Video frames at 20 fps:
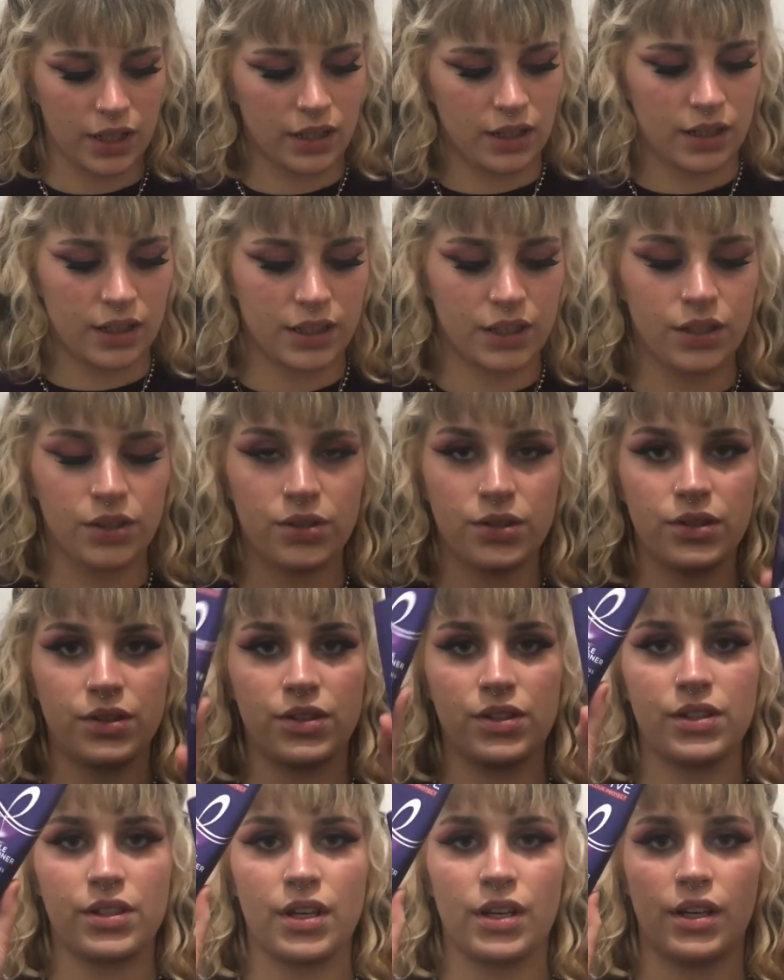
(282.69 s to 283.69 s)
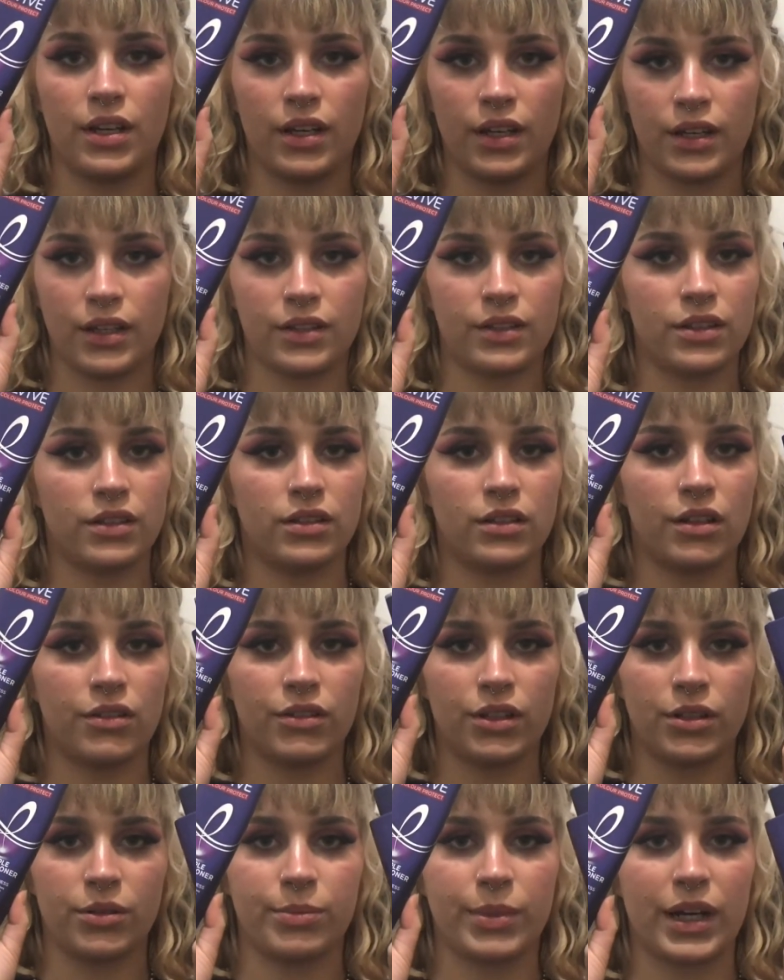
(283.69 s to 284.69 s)
I use the
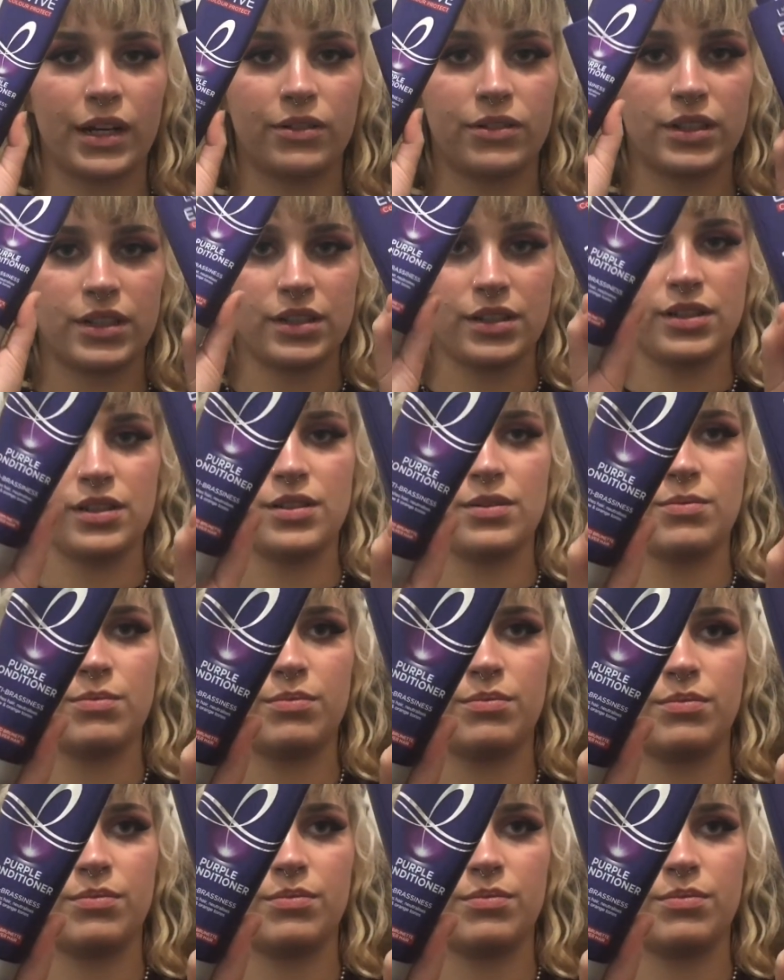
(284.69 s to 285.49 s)
L'Oreal Paris